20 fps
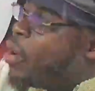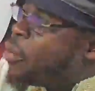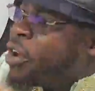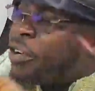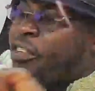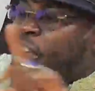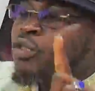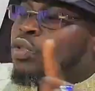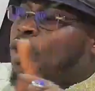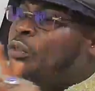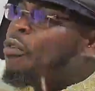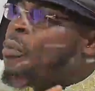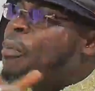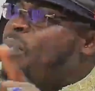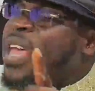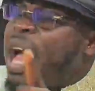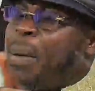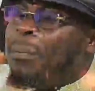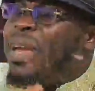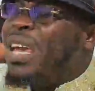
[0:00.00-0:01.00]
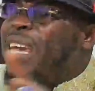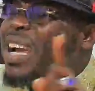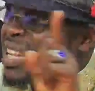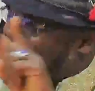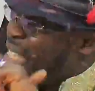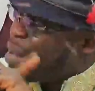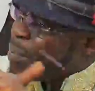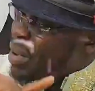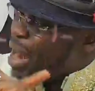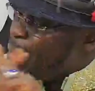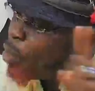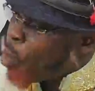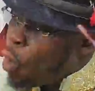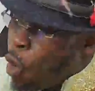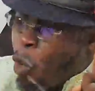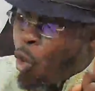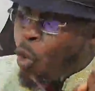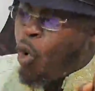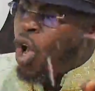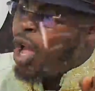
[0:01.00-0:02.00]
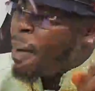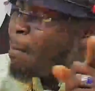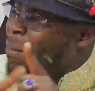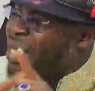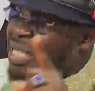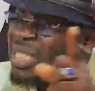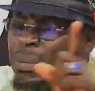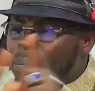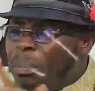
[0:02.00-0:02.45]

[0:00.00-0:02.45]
She shall suffer be at me and cast a brammy hole. Miss